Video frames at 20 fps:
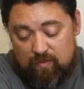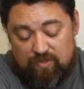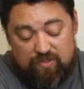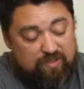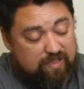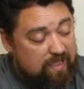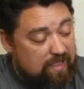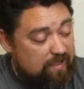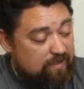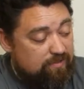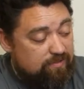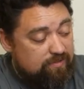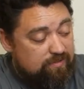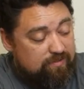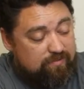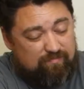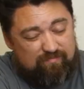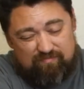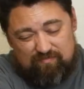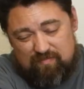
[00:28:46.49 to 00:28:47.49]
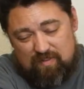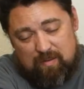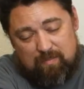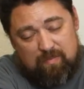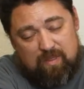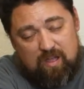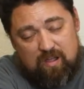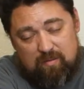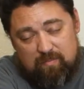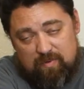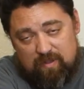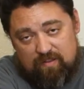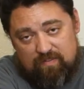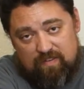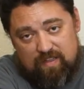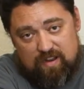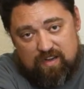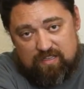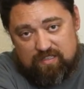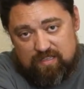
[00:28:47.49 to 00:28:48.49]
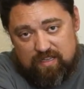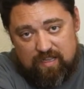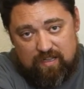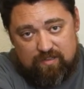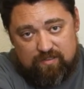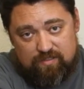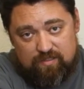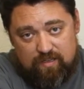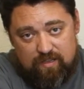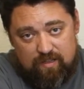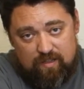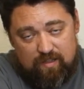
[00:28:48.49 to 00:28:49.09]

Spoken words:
Dells, I'm not a big fan of Dells.